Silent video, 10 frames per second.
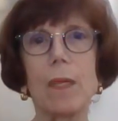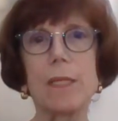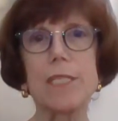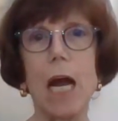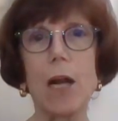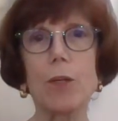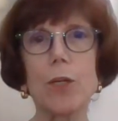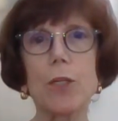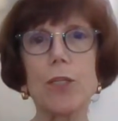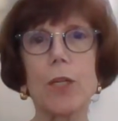
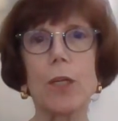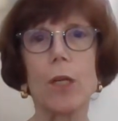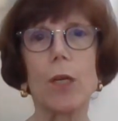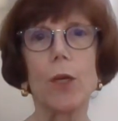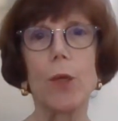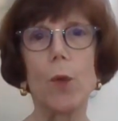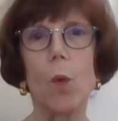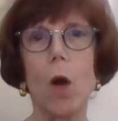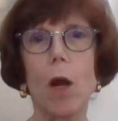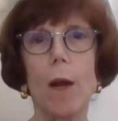doctors who
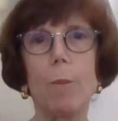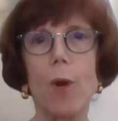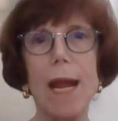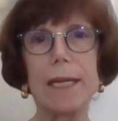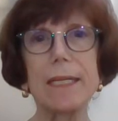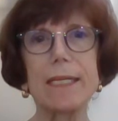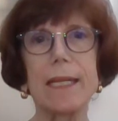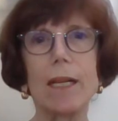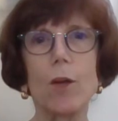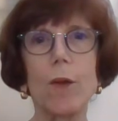are
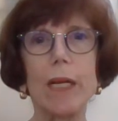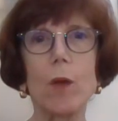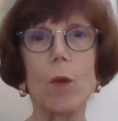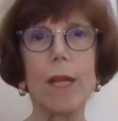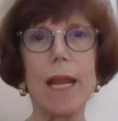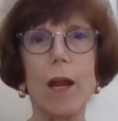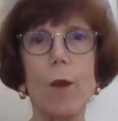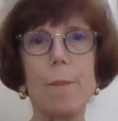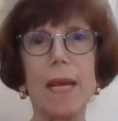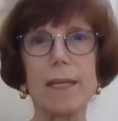practicing critical care
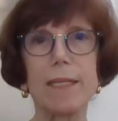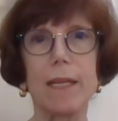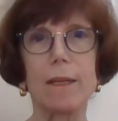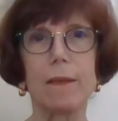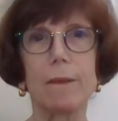medicine.